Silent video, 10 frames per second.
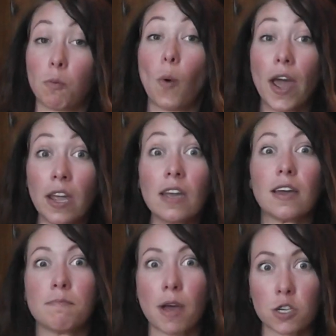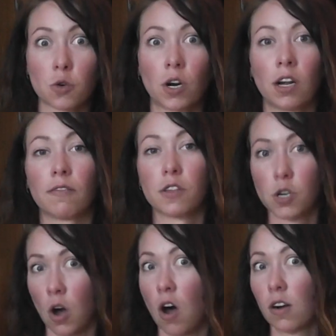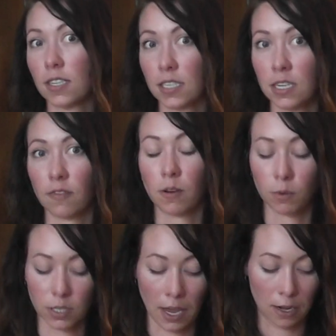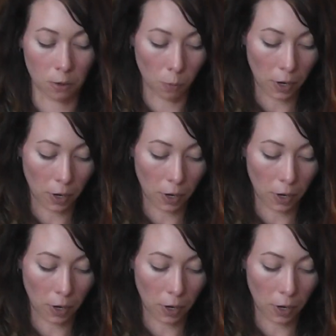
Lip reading: weighing and measuring of the dog to see if it was gaining